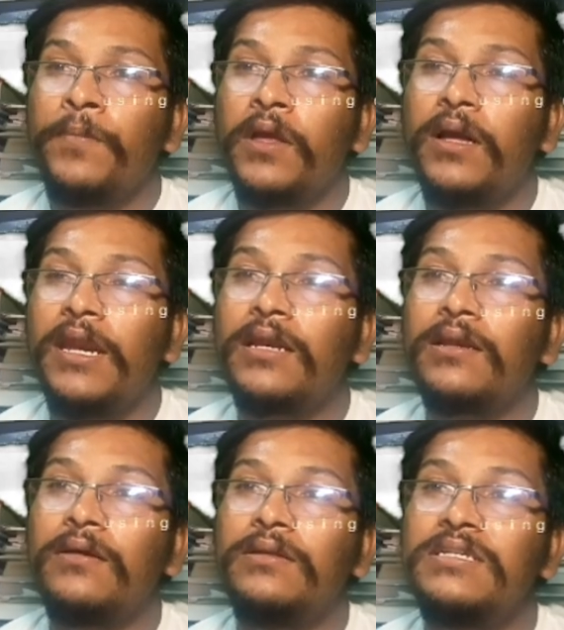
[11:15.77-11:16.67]
Correct.
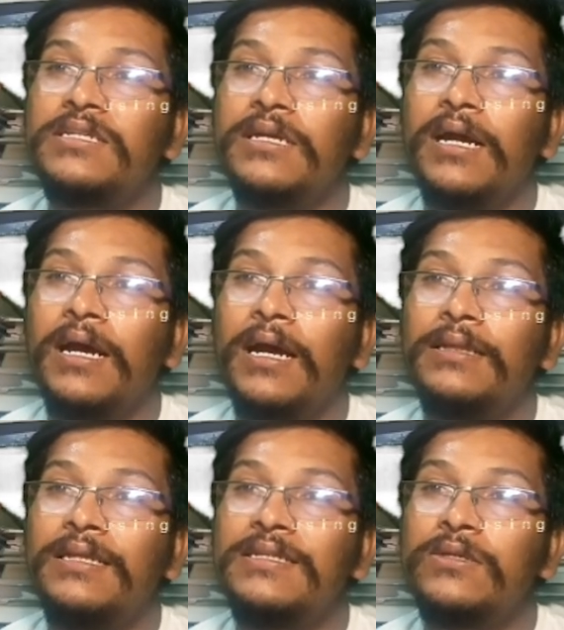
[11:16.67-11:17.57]
This
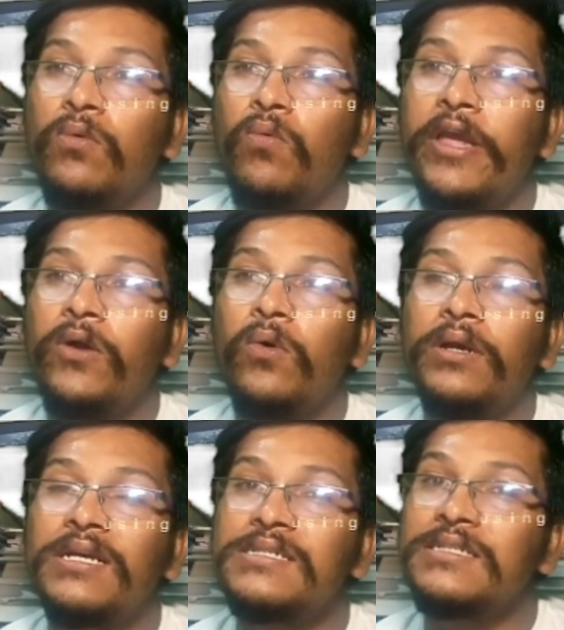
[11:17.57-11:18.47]

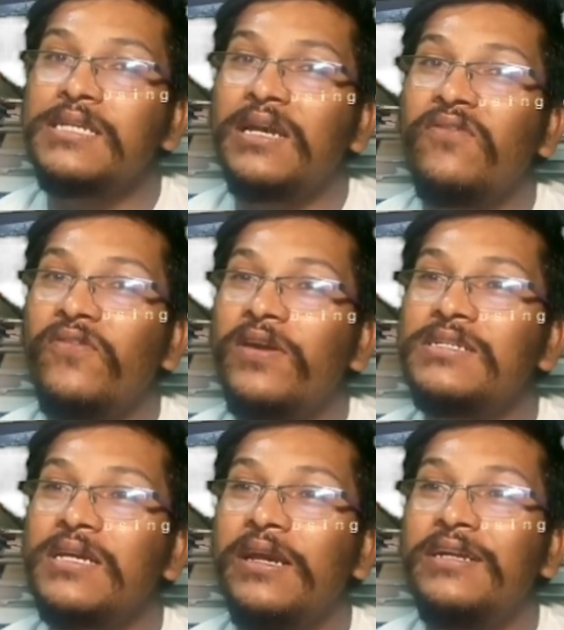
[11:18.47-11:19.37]
Oeko-Tex
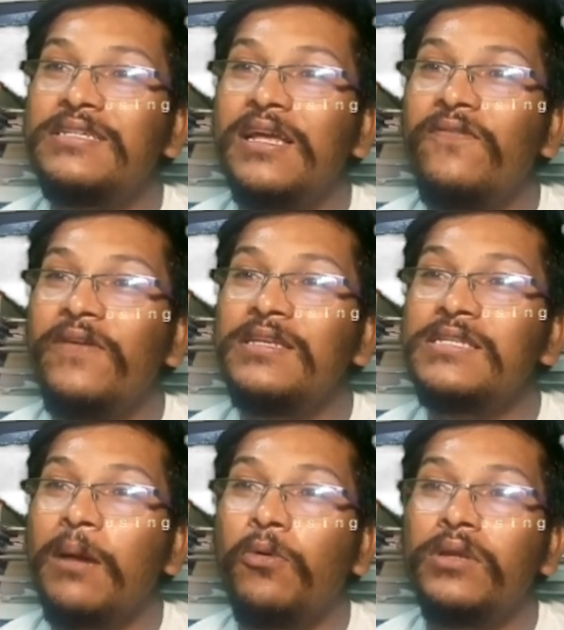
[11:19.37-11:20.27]
certification itself is
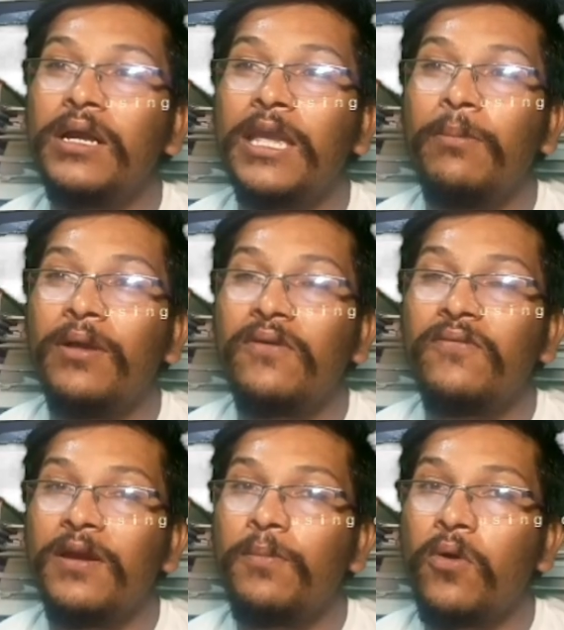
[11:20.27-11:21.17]
about the
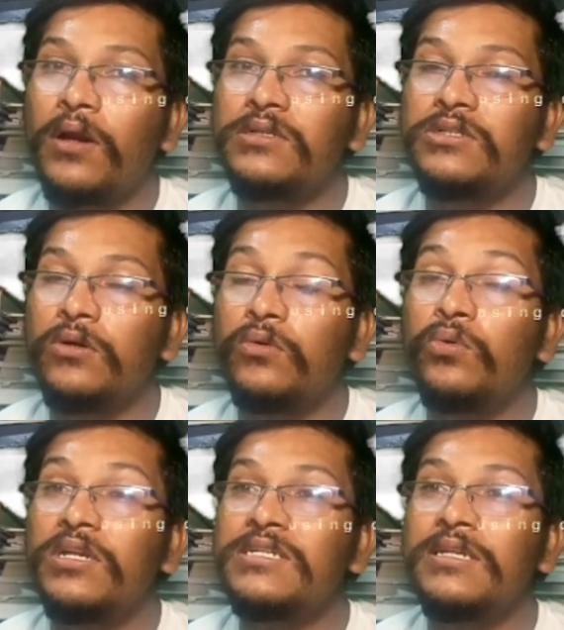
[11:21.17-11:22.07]
chemical-free products, to
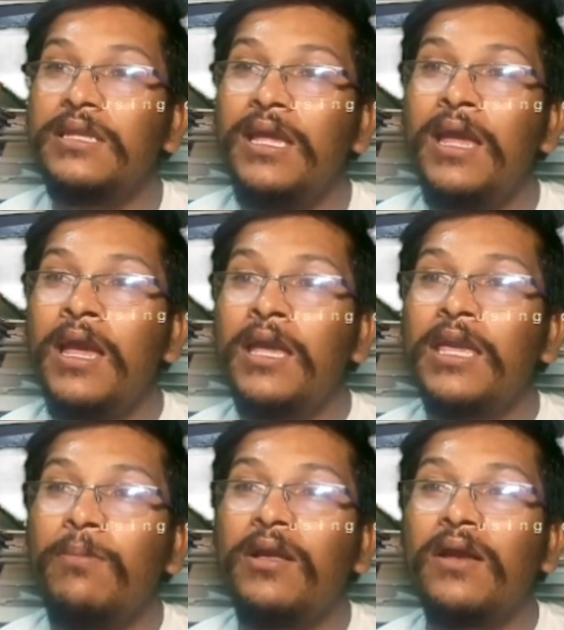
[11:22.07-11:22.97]
test the
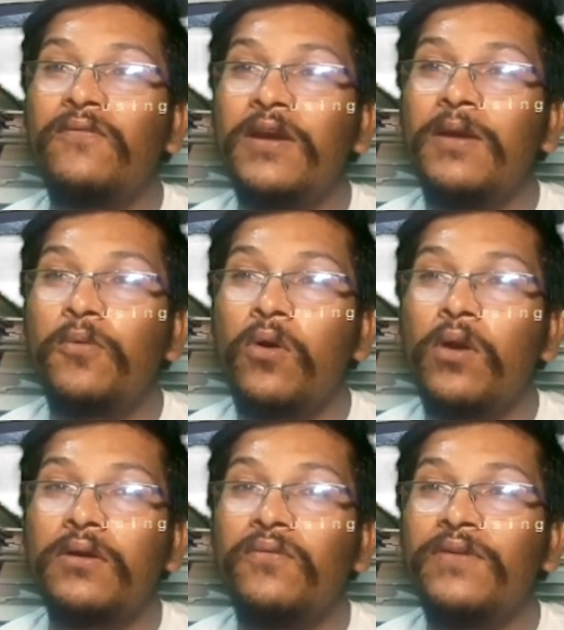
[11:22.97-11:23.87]
chemical-free
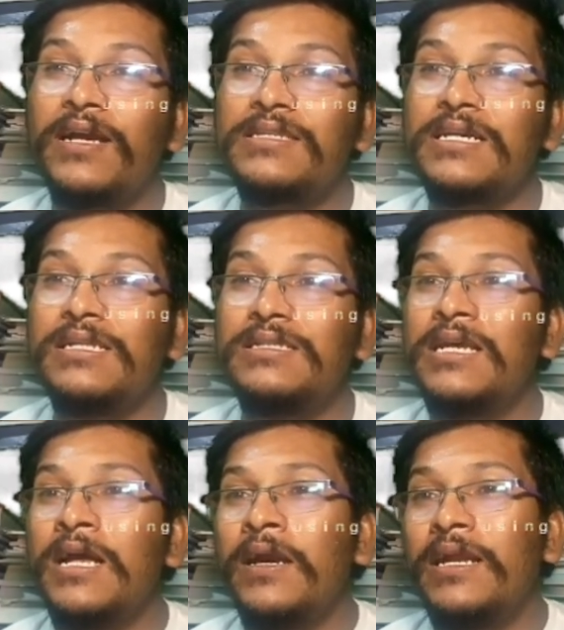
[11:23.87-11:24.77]
product of textiles.
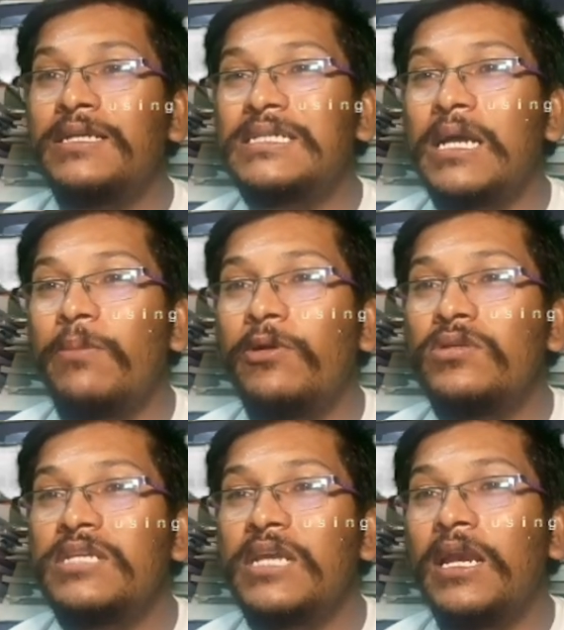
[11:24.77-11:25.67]
Next, coming to the
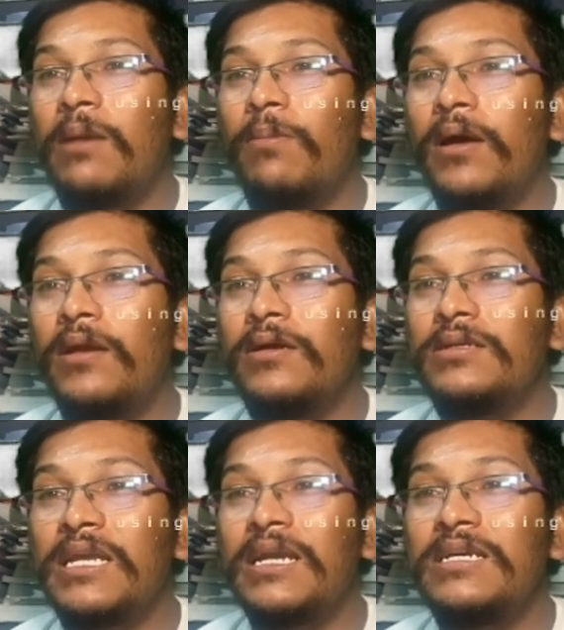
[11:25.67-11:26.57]

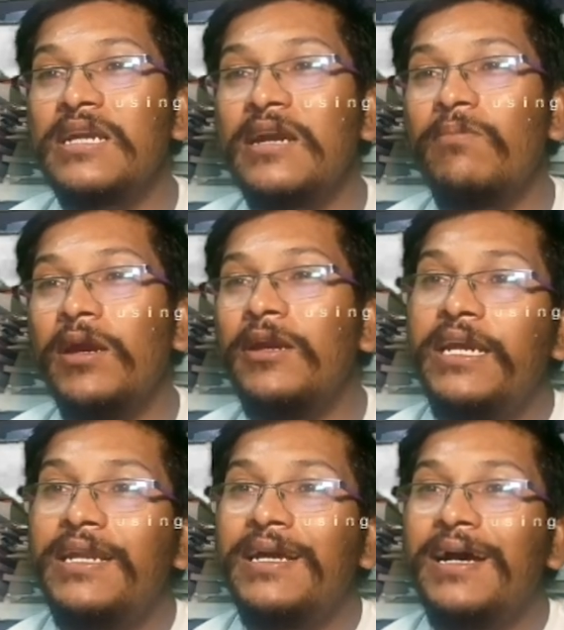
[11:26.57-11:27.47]
second statement,
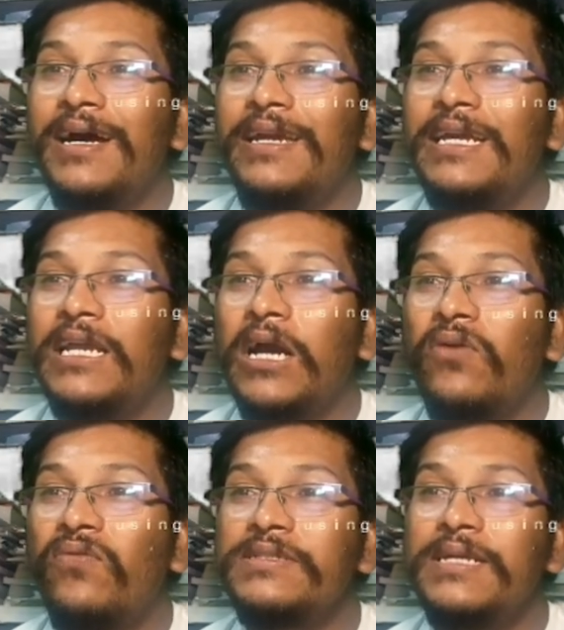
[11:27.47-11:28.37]
it
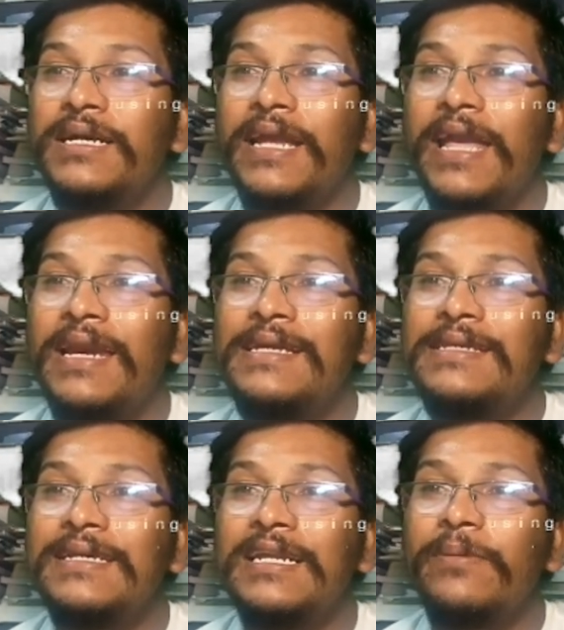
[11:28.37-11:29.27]
confirms that Eri
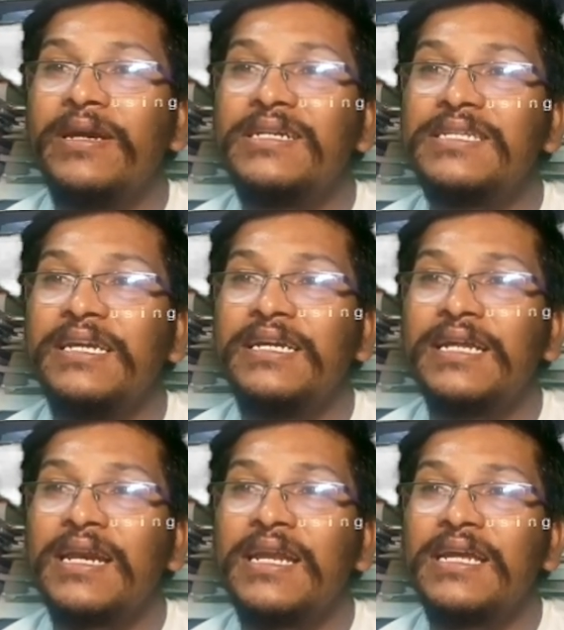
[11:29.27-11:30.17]
silk meets
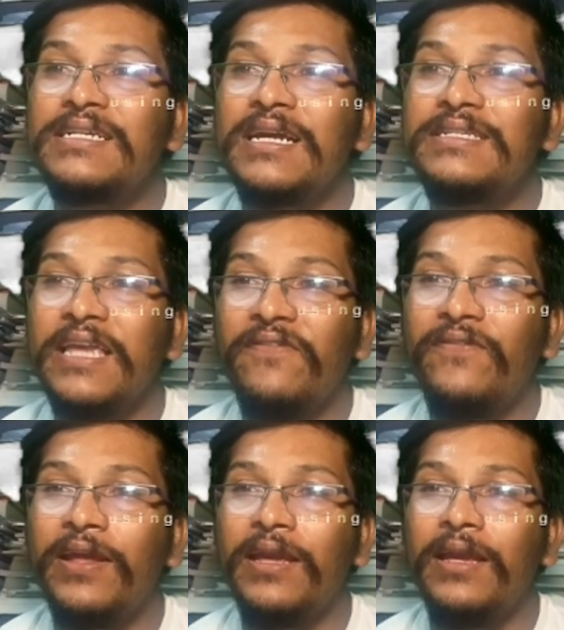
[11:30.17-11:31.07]
international
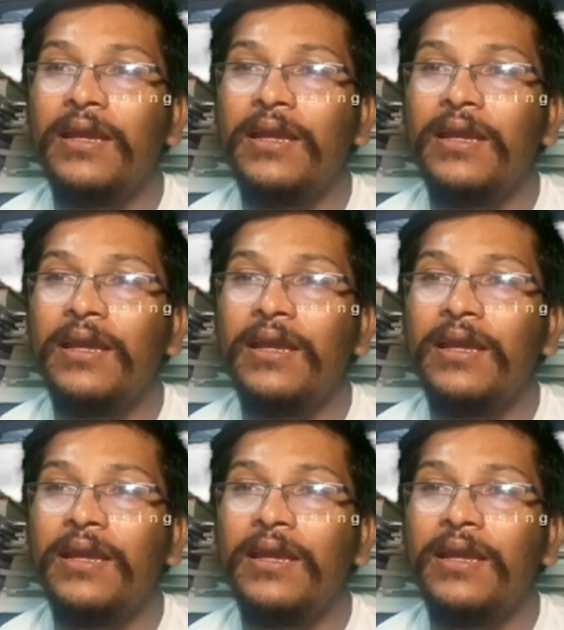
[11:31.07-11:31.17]
safety,